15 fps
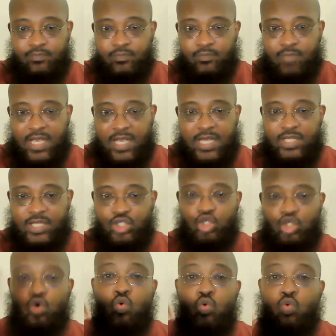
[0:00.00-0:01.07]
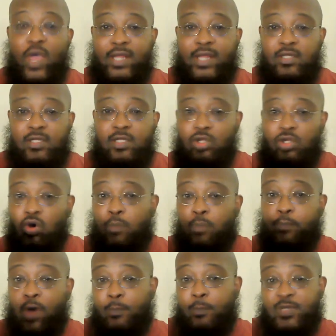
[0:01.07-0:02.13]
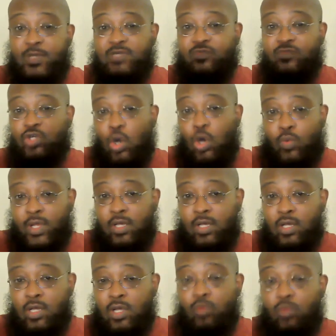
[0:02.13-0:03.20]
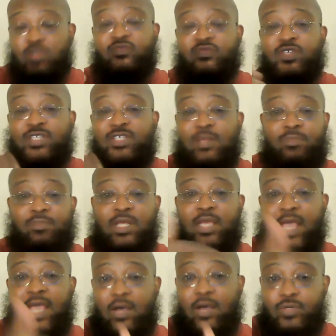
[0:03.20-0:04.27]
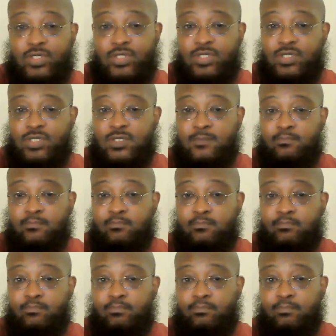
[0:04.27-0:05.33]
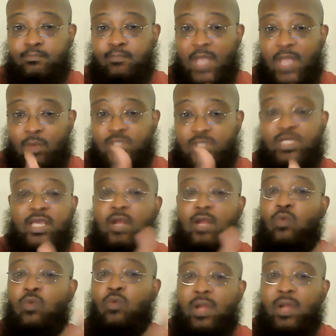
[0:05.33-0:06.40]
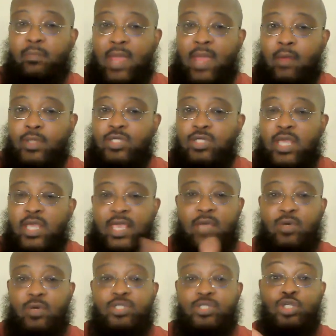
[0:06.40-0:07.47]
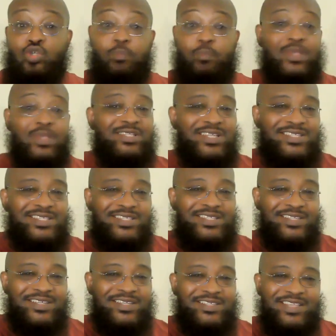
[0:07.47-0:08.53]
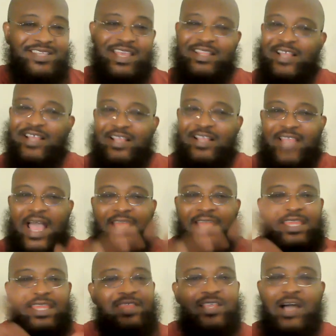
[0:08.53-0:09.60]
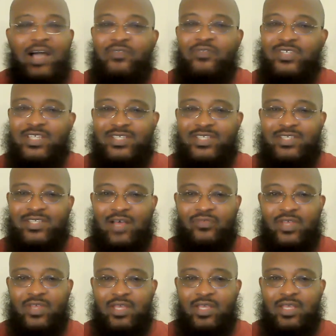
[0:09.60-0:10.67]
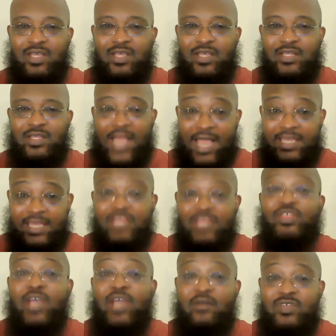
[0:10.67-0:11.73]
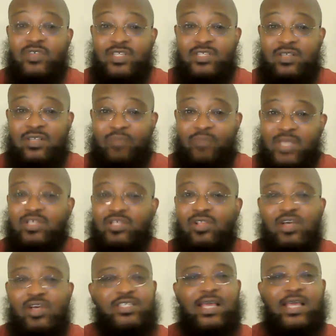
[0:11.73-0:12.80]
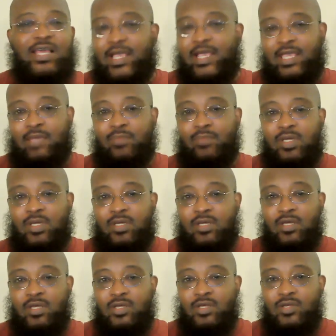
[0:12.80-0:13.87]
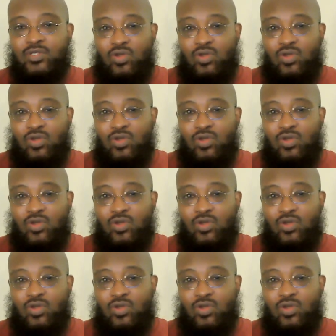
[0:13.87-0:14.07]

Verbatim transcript: because you went, your purpose of going was for something else. It was to get a woman in marriage. It was to do business. See, the hadith covers this stuff. The hadith covers this stuff because Allah is al-Hakim. So